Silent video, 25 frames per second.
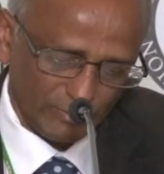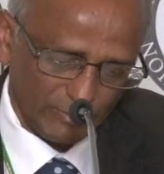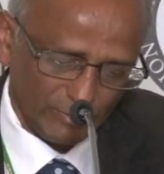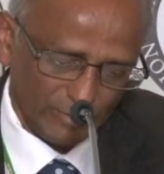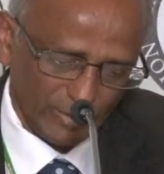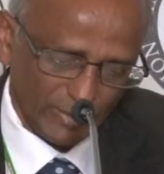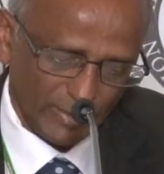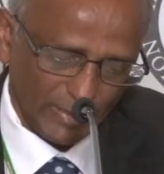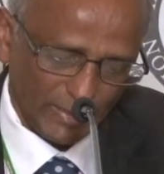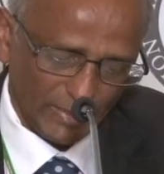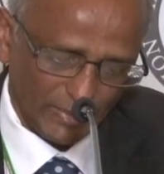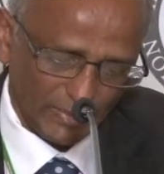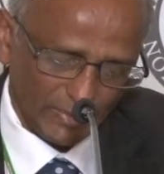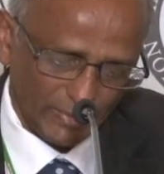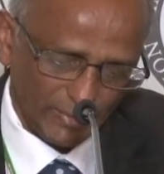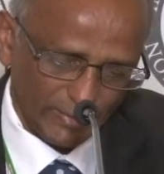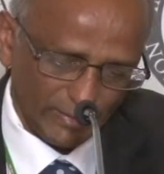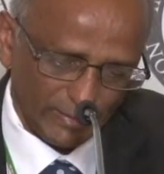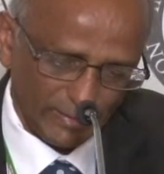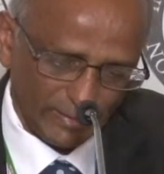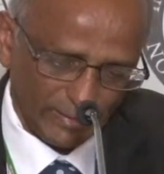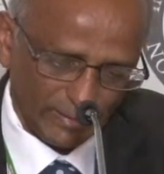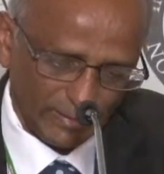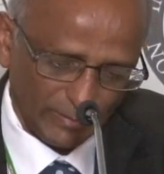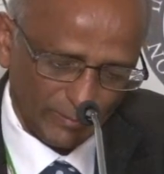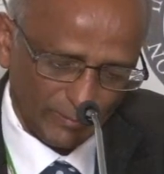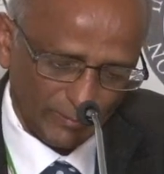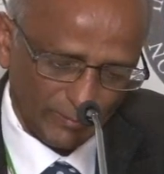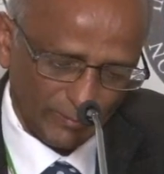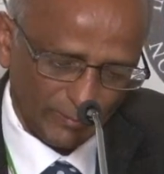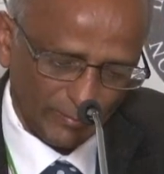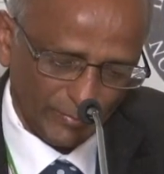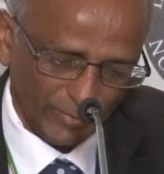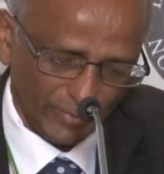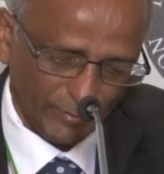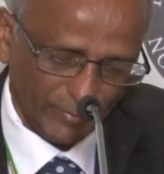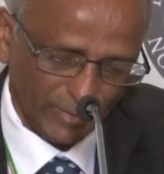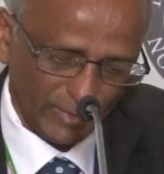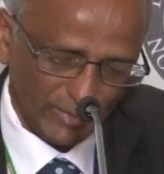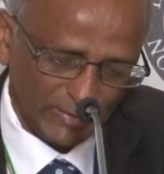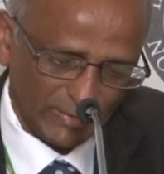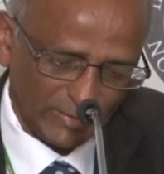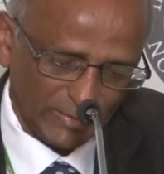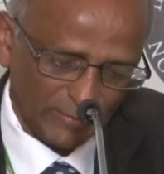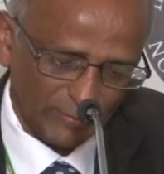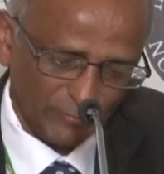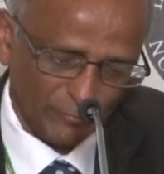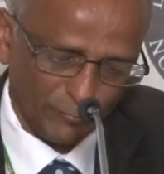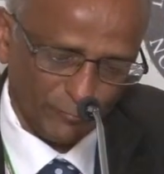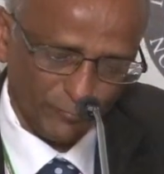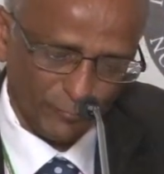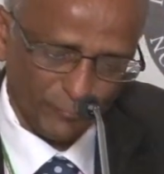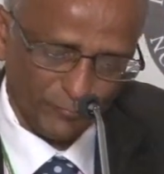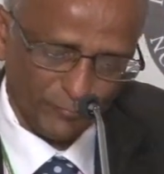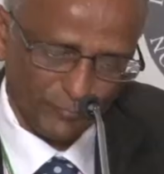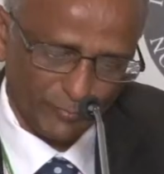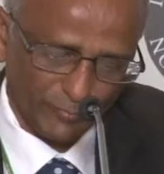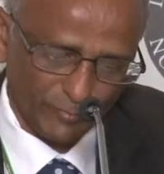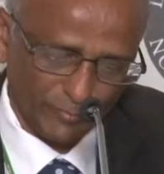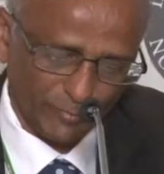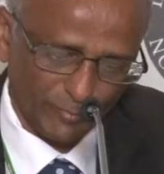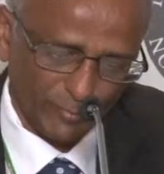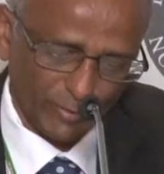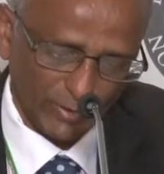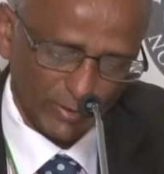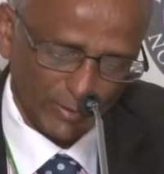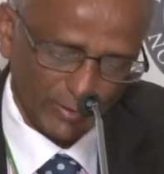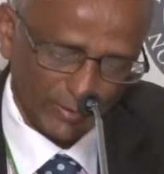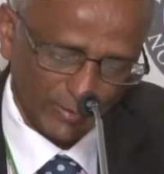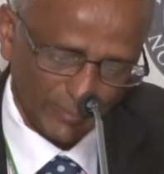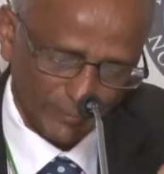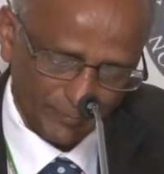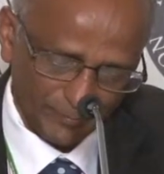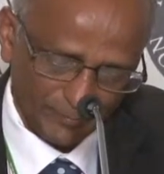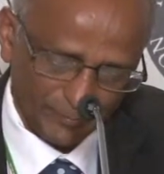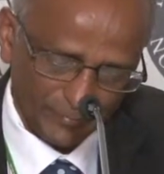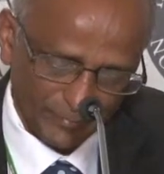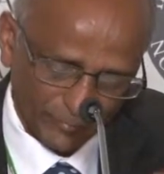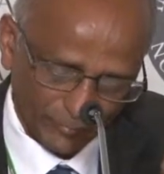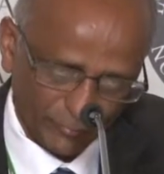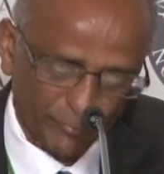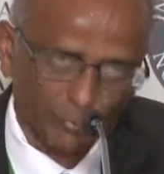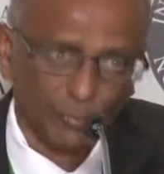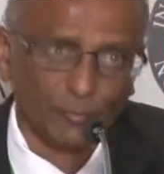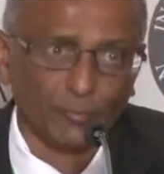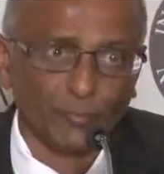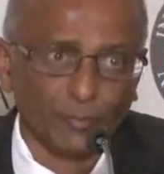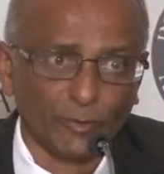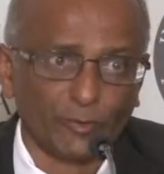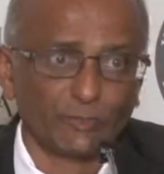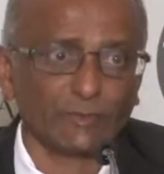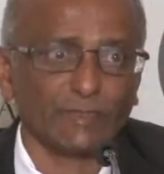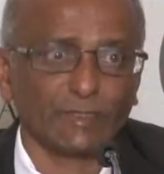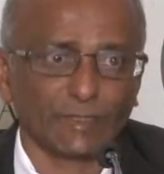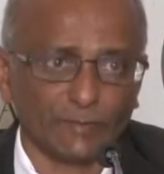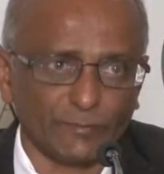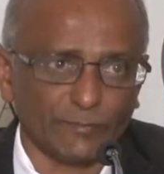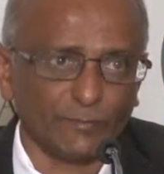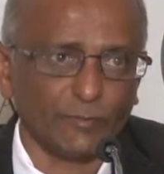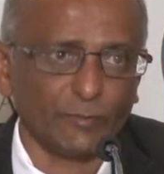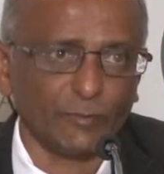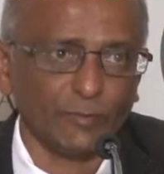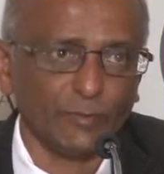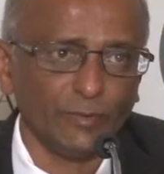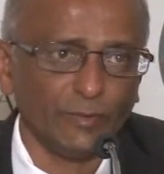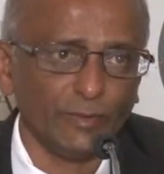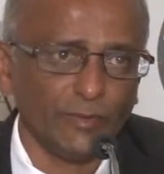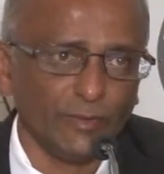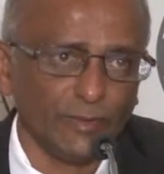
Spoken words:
they are the basic food for not processed food.